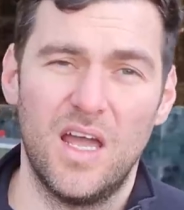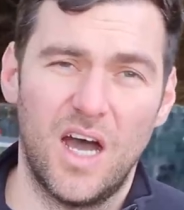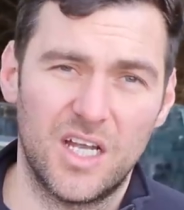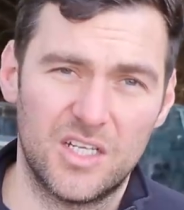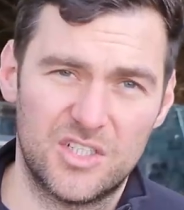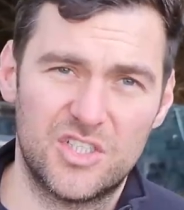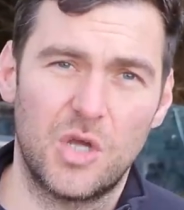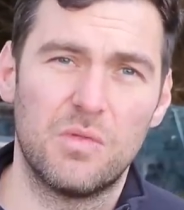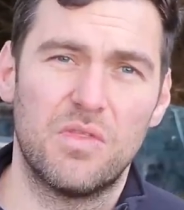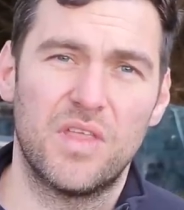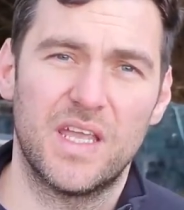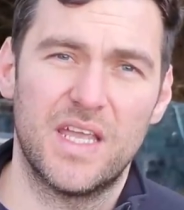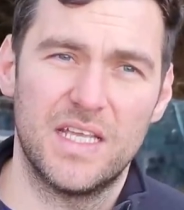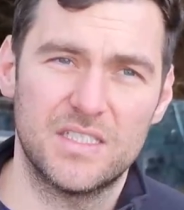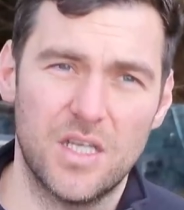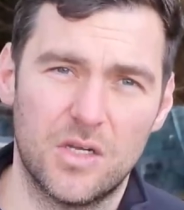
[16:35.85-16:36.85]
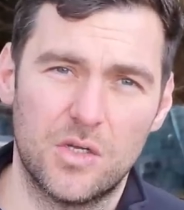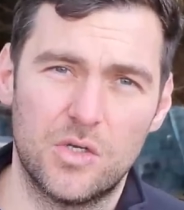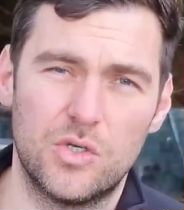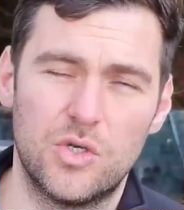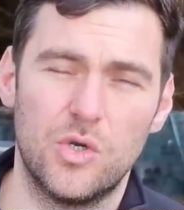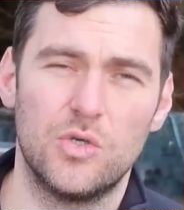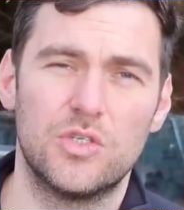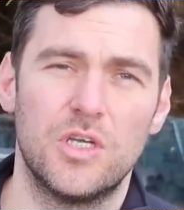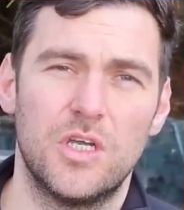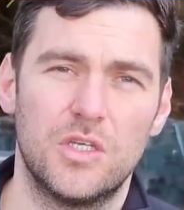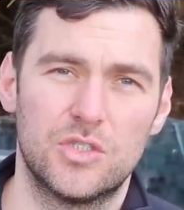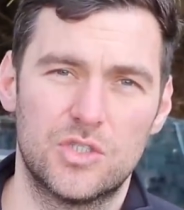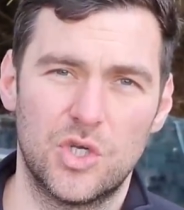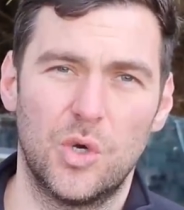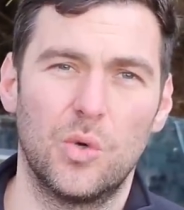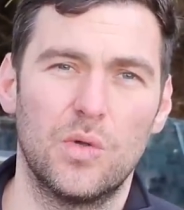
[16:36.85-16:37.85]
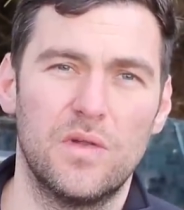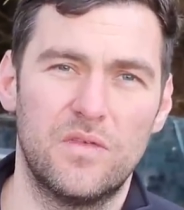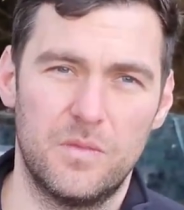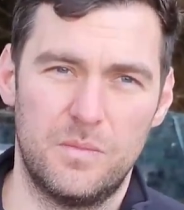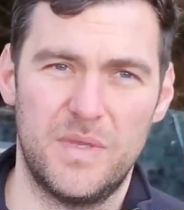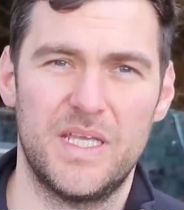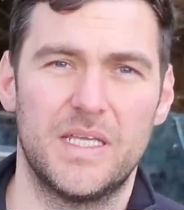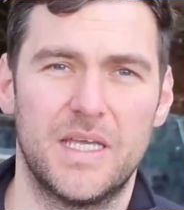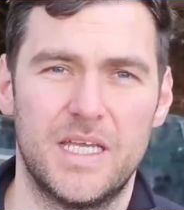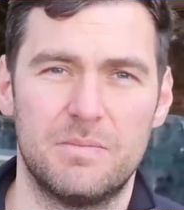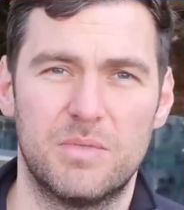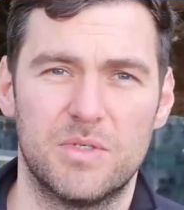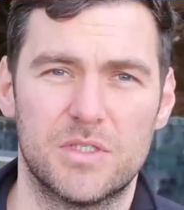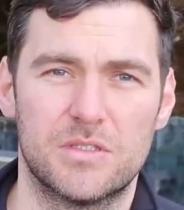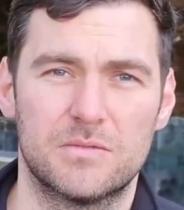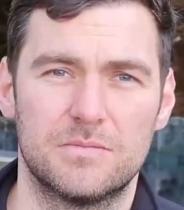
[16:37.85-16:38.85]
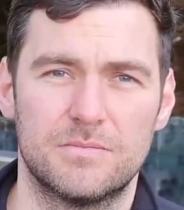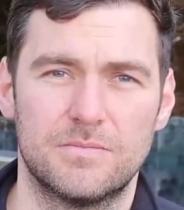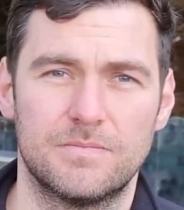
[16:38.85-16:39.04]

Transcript: I don't think it's a good tool for beekeepers.